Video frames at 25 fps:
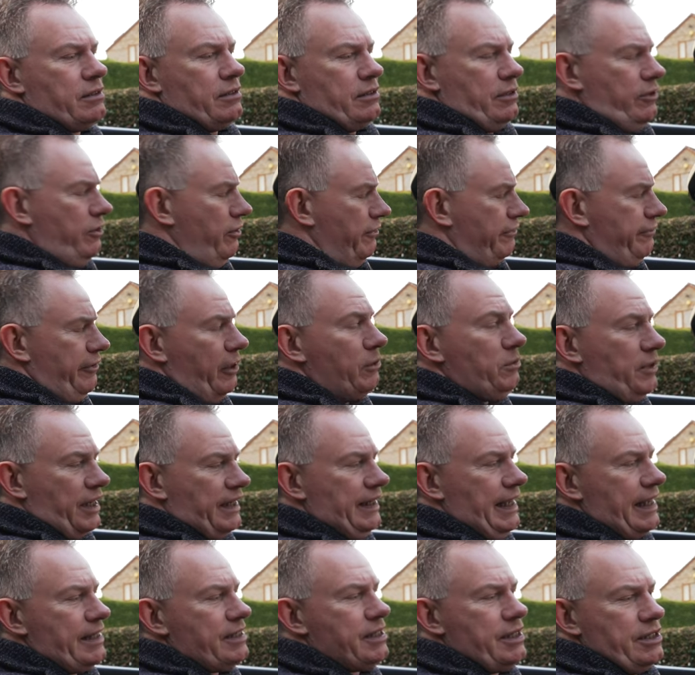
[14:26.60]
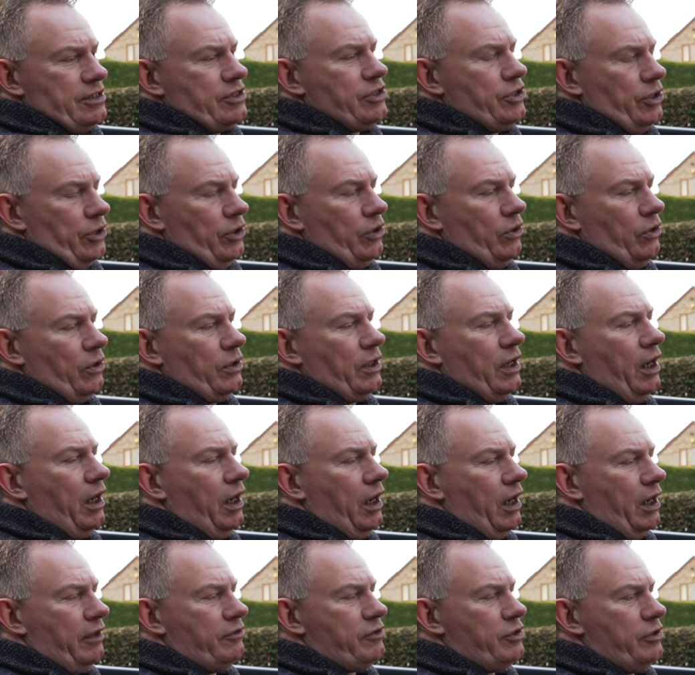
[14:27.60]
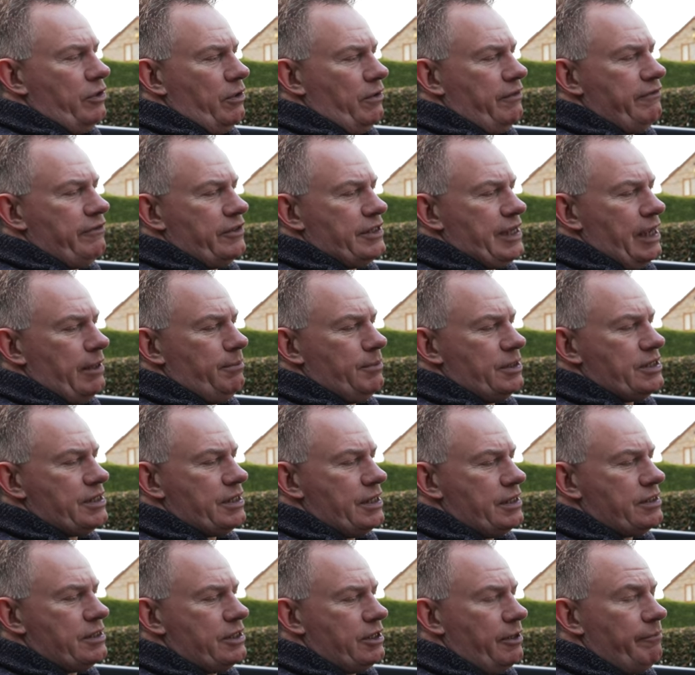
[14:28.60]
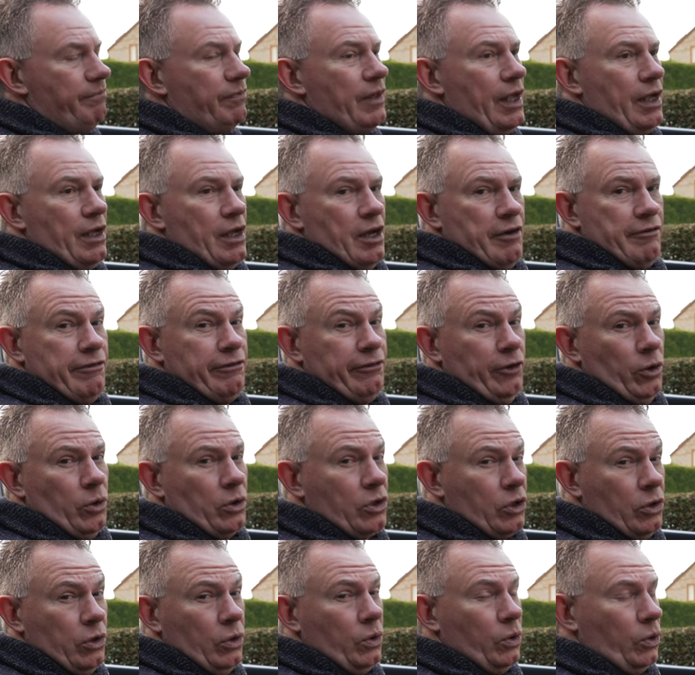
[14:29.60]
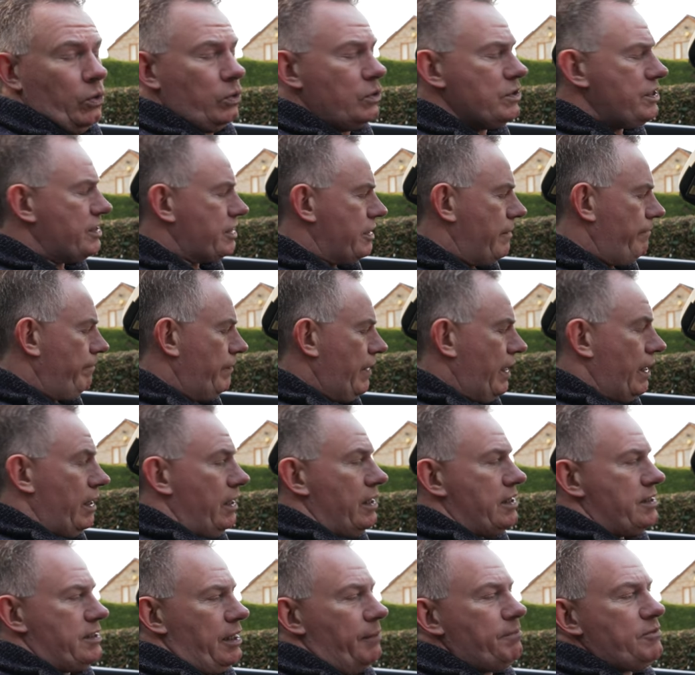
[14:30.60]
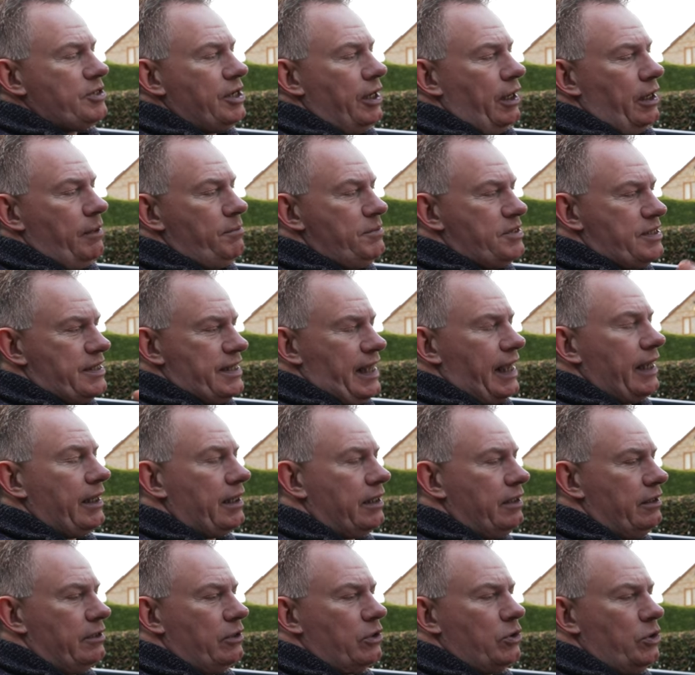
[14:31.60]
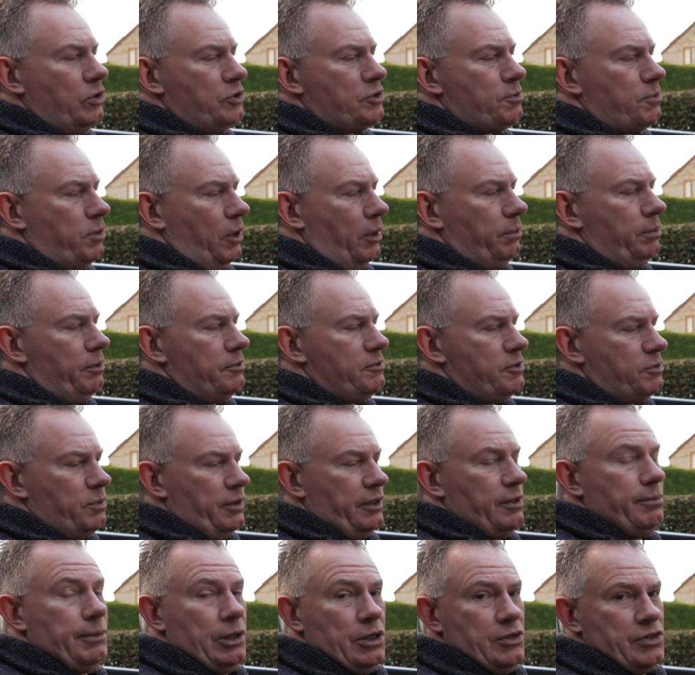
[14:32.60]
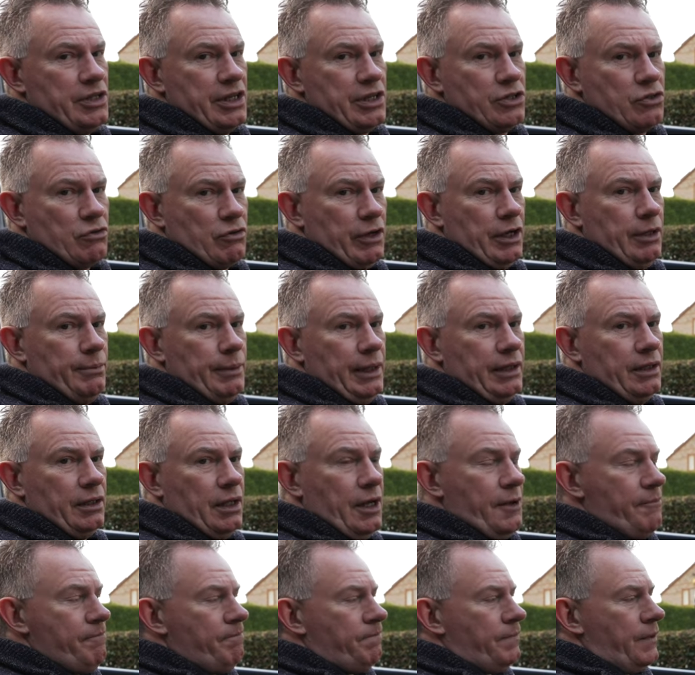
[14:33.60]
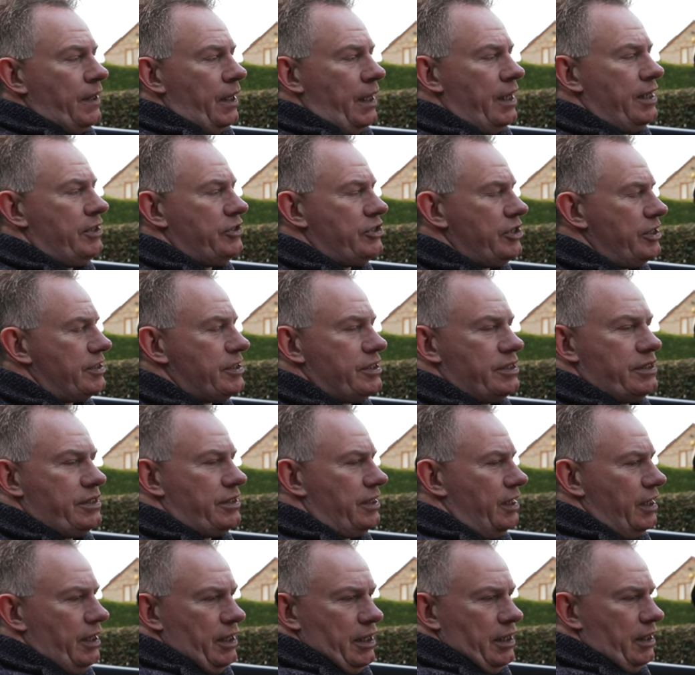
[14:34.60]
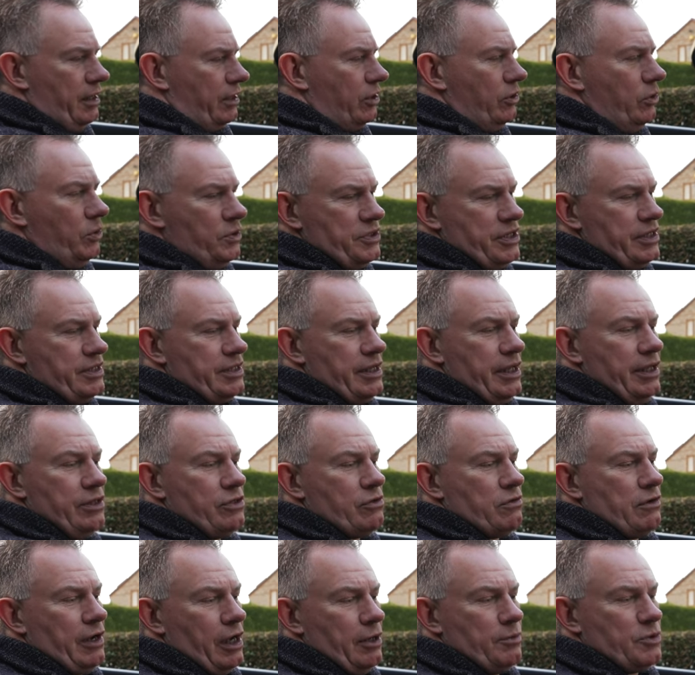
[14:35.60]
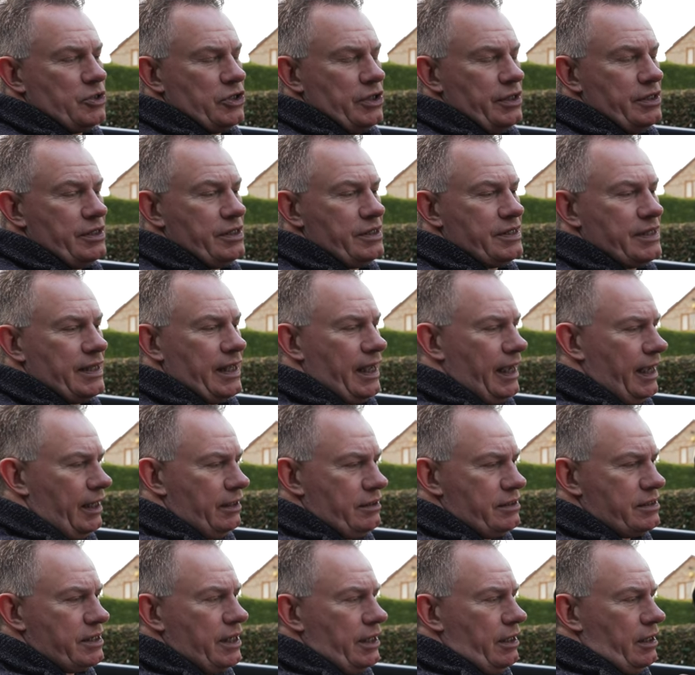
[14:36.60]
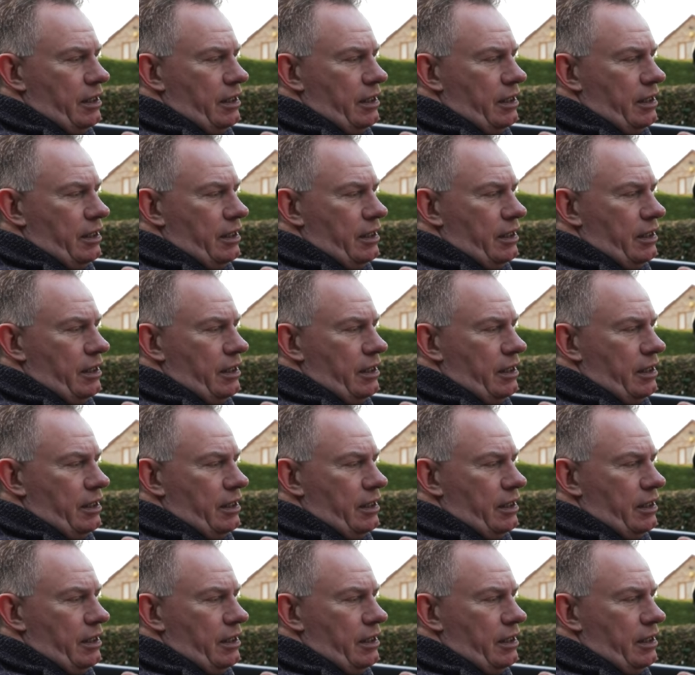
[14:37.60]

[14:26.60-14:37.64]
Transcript: your phone connected to your car, to your infotainment system for calls, sometimes that can cause problems with the music streaming. It just causes interruptions and